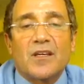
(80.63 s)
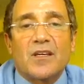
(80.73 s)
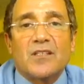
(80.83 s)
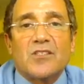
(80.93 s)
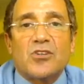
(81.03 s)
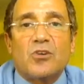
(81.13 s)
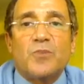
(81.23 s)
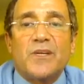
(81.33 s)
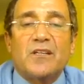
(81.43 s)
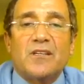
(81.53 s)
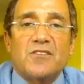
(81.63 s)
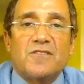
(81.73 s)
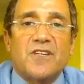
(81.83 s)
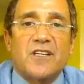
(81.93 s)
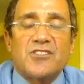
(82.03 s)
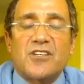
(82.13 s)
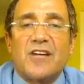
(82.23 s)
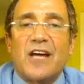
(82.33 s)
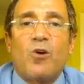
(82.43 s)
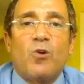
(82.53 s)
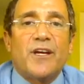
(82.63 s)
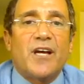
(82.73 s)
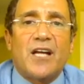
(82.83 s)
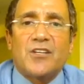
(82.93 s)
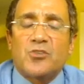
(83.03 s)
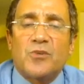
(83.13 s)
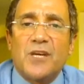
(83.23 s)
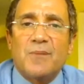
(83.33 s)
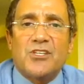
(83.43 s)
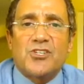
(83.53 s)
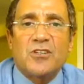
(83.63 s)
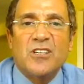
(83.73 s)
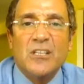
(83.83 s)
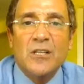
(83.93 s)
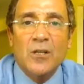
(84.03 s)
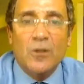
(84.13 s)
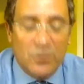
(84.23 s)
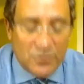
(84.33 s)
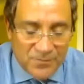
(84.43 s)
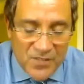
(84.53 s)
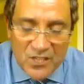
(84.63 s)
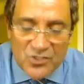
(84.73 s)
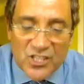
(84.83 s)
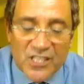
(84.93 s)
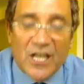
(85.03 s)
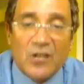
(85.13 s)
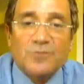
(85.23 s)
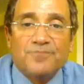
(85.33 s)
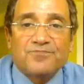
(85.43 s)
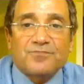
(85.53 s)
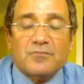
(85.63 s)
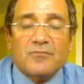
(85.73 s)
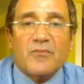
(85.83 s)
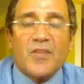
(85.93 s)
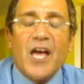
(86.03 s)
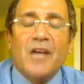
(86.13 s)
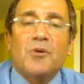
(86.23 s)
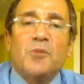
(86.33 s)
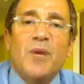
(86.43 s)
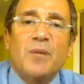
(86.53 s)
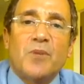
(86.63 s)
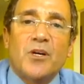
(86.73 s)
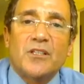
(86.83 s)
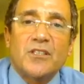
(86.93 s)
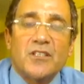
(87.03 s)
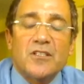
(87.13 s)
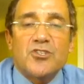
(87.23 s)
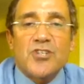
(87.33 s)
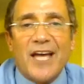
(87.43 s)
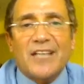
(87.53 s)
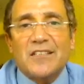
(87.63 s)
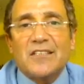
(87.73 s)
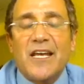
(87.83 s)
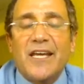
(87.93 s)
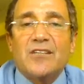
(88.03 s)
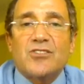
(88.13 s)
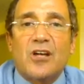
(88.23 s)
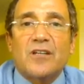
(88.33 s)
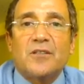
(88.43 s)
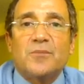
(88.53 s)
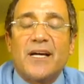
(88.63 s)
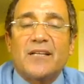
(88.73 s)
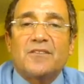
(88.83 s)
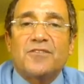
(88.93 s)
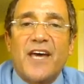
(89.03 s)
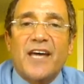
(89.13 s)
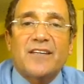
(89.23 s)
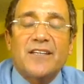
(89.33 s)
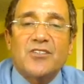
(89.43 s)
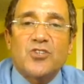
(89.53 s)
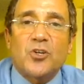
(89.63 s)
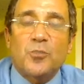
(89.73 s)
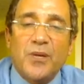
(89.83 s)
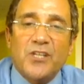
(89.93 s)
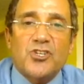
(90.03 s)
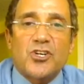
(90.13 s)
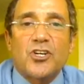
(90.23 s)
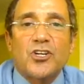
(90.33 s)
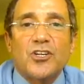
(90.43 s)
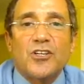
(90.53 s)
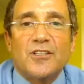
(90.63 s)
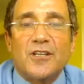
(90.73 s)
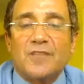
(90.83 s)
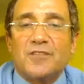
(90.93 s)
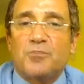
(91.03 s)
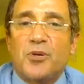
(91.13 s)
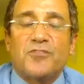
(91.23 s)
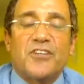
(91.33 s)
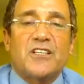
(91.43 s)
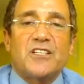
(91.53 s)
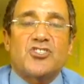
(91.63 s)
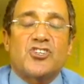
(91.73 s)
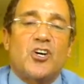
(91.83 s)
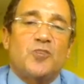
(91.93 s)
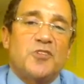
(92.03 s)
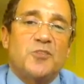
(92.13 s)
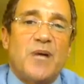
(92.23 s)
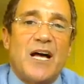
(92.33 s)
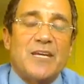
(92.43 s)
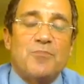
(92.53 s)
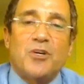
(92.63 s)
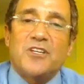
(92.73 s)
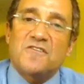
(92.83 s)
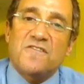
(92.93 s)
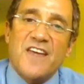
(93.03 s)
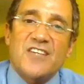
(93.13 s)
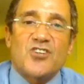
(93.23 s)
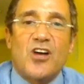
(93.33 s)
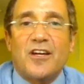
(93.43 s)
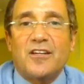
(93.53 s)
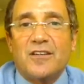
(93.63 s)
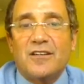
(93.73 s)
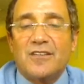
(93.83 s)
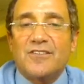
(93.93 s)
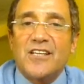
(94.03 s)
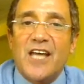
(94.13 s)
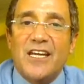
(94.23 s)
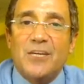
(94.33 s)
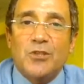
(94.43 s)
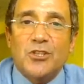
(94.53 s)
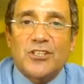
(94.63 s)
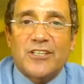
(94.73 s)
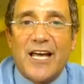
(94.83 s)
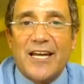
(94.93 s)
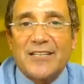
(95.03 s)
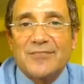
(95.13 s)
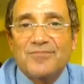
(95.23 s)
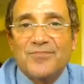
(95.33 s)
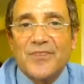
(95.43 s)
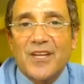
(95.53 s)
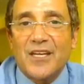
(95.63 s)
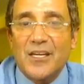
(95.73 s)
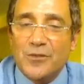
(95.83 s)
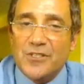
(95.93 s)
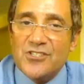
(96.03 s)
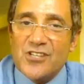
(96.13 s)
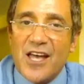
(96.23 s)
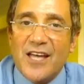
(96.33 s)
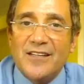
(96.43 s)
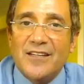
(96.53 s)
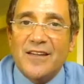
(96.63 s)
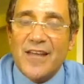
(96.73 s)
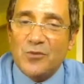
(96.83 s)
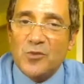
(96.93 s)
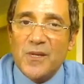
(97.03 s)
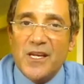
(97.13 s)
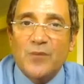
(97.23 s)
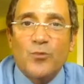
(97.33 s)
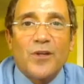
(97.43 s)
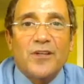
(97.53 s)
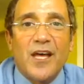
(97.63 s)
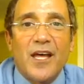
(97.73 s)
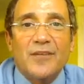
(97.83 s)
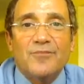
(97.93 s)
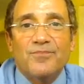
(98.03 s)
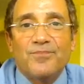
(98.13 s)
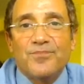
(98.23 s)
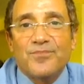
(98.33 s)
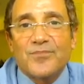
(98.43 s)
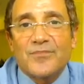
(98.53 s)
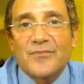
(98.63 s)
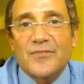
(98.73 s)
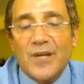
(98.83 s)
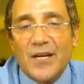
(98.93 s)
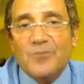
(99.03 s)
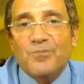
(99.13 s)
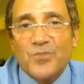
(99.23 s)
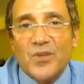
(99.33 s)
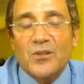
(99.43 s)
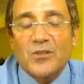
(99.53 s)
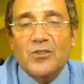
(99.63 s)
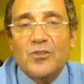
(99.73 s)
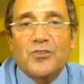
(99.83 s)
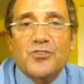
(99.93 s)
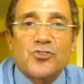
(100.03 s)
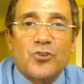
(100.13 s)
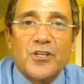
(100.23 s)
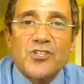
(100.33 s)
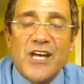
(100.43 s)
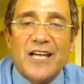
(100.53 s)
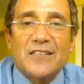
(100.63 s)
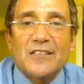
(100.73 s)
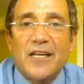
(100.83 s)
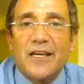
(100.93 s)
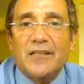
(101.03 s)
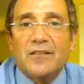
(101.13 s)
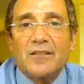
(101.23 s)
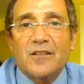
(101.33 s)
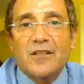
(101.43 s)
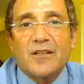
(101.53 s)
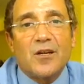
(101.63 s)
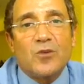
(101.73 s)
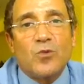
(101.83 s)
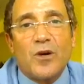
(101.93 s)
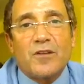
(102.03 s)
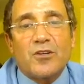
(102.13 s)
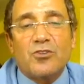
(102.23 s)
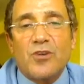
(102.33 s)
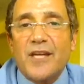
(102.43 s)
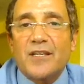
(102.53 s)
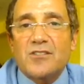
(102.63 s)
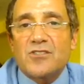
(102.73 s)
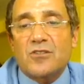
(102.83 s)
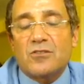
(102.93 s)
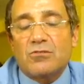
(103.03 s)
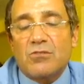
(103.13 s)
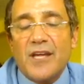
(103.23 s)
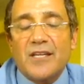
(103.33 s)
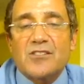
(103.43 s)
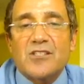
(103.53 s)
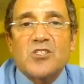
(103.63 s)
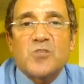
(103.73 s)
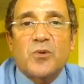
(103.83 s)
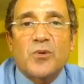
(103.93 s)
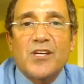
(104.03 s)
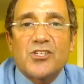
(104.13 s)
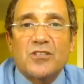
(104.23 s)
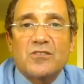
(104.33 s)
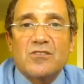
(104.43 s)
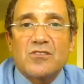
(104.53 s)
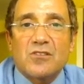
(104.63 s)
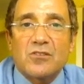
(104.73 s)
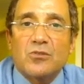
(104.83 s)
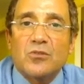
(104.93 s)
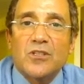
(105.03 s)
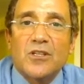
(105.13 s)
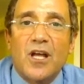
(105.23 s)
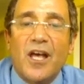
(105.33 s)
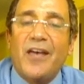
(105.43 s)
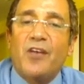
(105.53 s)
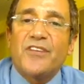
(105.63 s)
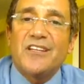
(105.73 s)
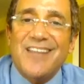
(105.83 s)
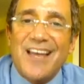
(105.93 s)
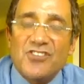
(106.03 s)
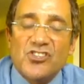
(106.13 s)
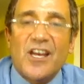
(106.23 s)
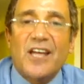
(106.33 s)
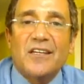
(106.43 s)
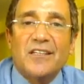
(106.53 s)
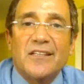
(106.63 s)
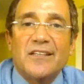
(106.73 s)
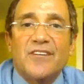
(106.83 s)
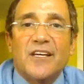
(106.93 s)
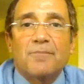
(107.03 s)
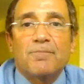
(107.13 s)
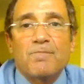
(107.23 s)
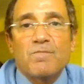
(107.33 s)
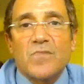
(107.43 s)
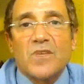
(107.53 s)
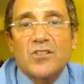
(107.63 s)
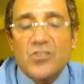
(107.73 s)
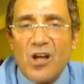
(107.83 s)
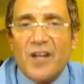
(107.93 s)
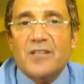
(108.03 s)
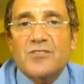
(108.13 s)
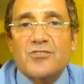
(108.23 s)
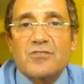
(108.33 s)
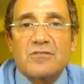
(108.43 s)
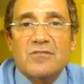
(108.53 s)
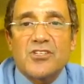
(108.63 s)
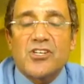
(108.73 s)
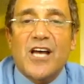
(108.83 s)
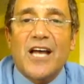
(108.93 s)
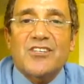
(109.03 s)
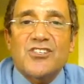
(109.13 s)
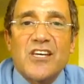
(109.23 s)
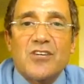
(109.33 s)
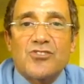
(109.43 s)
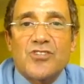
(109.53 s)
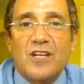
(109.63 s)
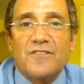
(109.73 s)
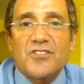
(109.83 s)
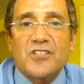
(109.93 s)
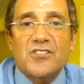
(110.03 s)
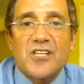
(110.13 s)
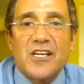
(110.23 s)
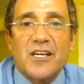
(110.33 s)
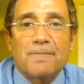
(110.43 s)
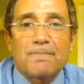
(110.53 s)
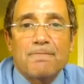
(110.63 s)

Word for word: And so because of this, they're not holding on to an image. Years ago, I remember Jack LaLanne talking about the fact that he took a picture of a perfectly sculpted body, put his face on it, and every day he would look at it. And he would decide that that would be him one day. Well, you know the story. Jack LaLanne, one of the greatest, greatest inspirations to a healthy lifestyle and living, taught us that you've got to see yourself succeeding.